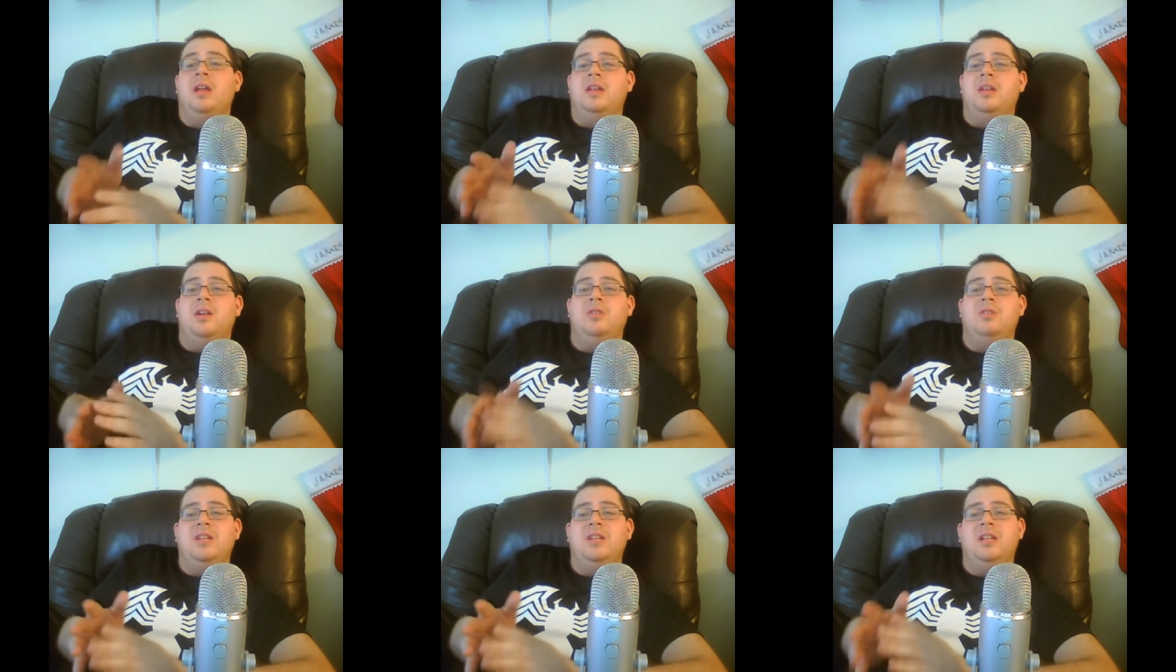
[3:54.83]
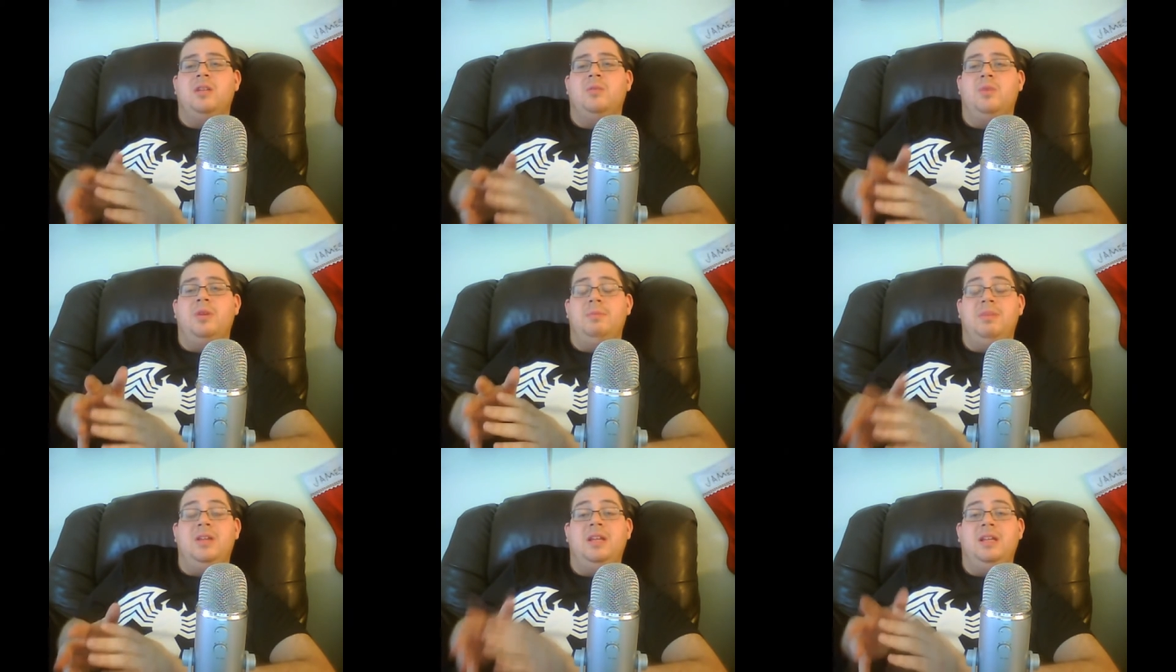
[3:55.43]
you know, dealing
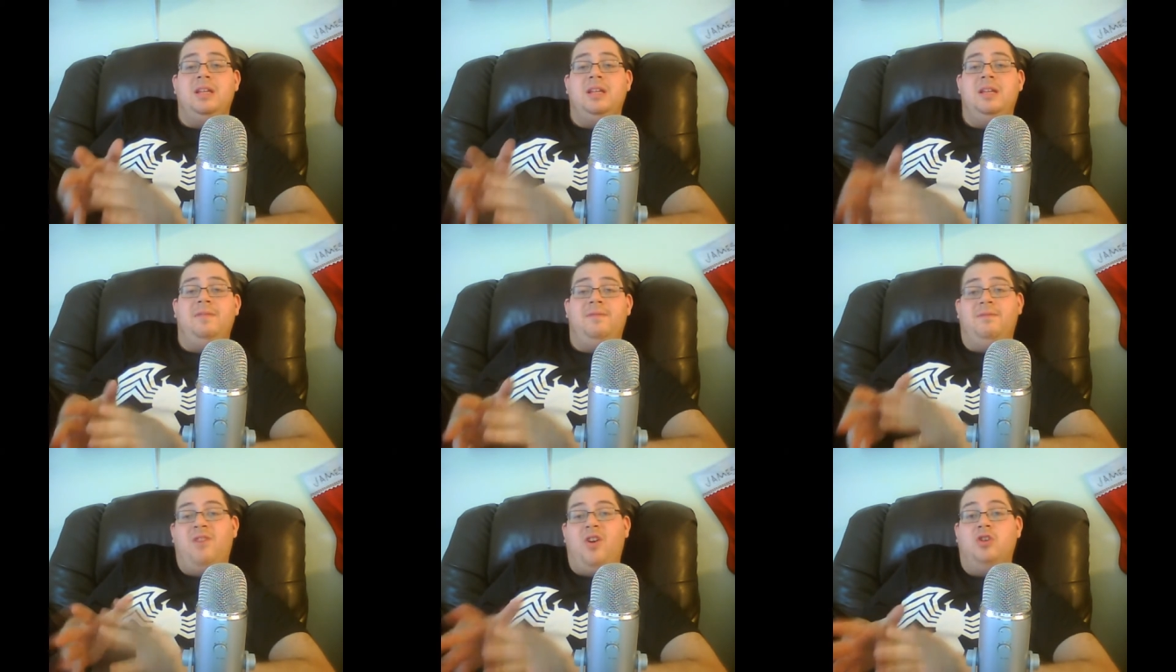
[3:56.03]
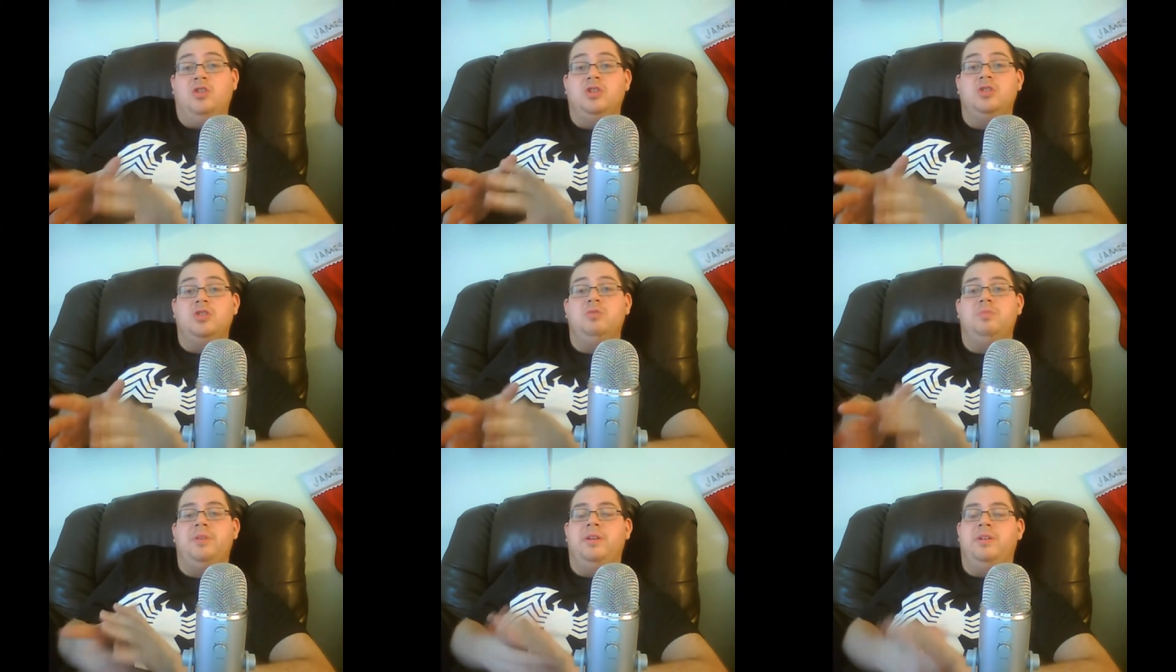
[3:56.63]
with being the first
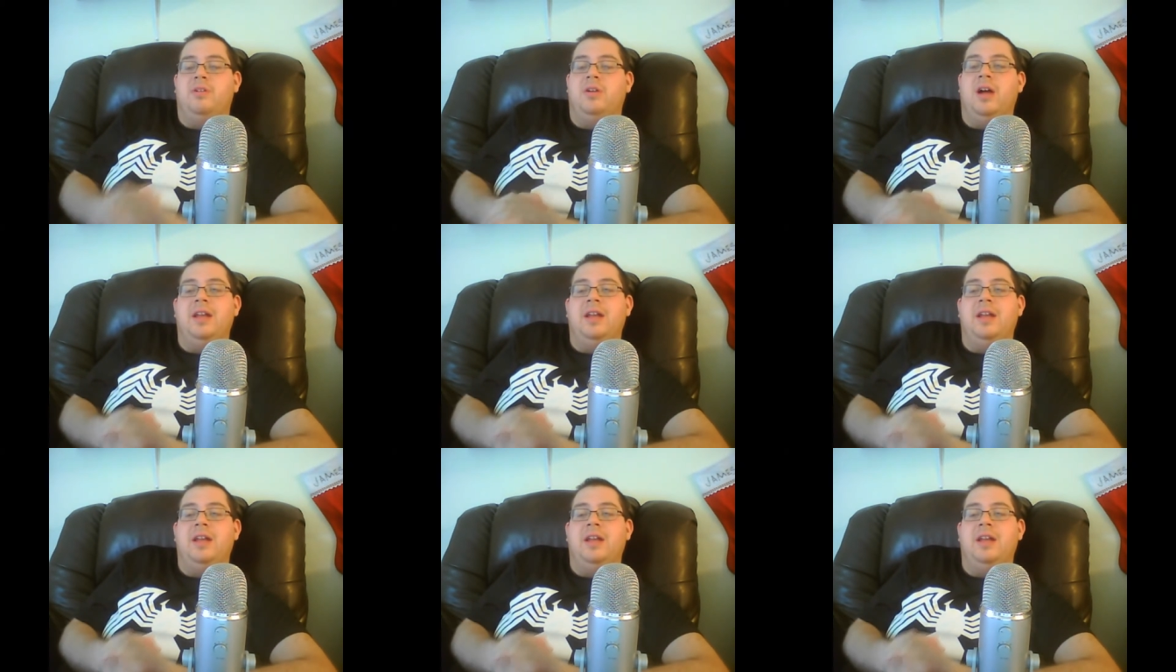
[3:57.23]
superhero,